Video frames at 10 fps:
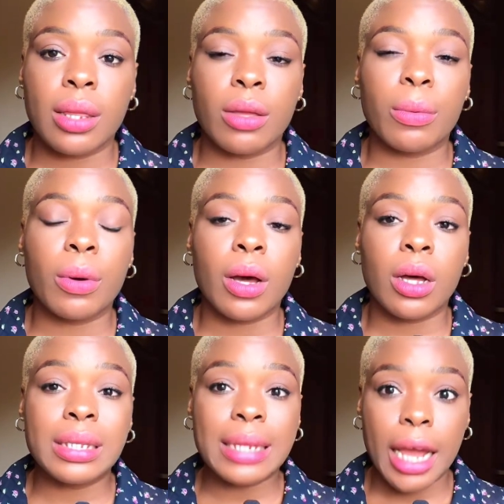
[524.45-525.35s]
the
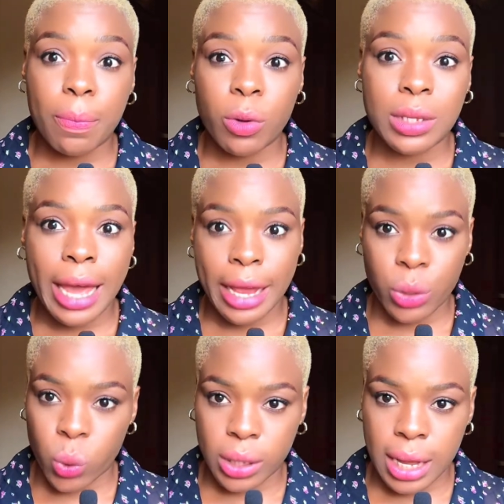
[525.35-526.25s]
night post
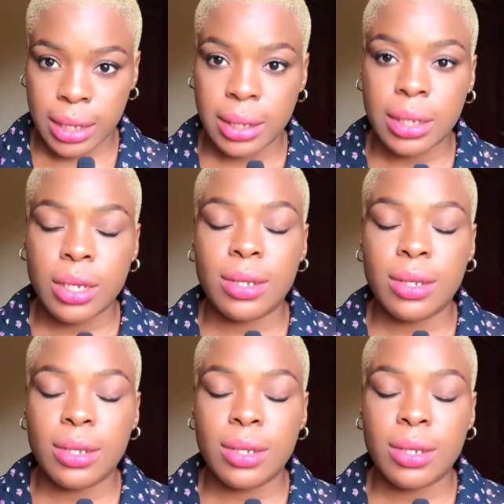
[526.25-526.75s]
headquarters